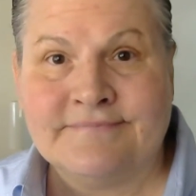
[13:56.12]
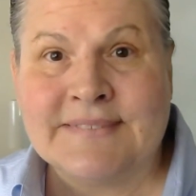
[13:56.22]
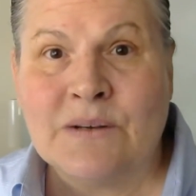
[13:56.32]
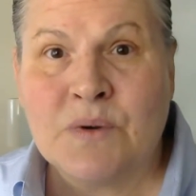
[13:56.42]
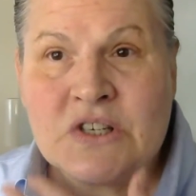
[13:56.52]

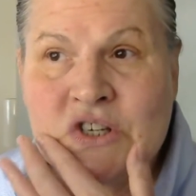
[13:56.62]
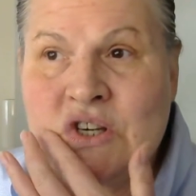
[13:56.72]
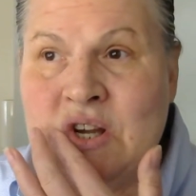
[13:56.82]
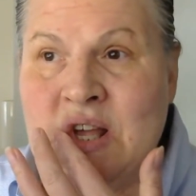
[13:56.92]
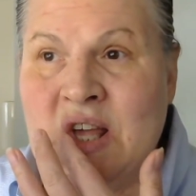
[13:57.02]

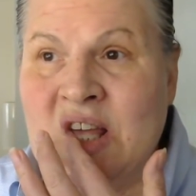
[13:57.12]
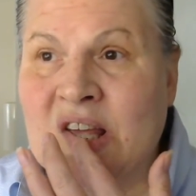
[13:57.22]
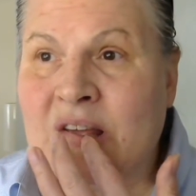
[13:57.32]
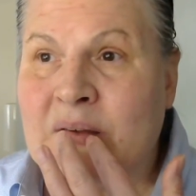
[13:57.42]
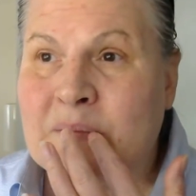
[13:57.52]
which
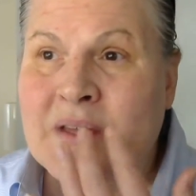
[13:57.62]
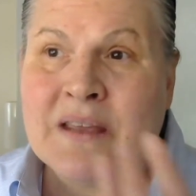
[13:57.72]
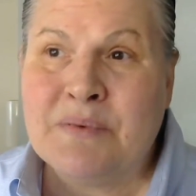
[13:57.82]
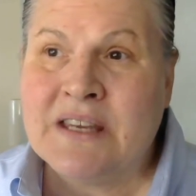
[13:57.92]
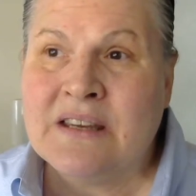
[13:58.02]

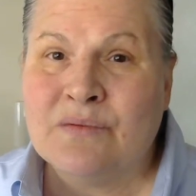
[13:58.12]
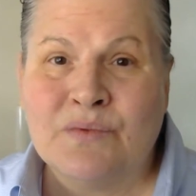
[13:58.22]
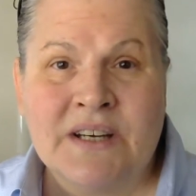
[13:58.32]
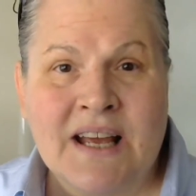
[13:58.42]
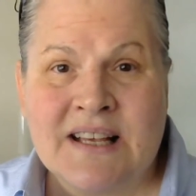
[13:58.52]
maybe
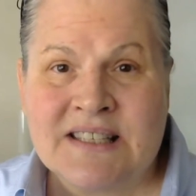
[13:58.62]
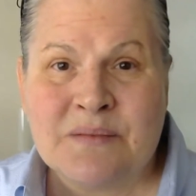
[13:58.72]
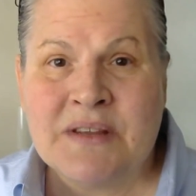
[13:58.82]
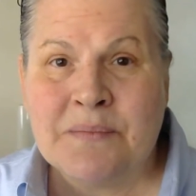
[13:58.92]
what has to be,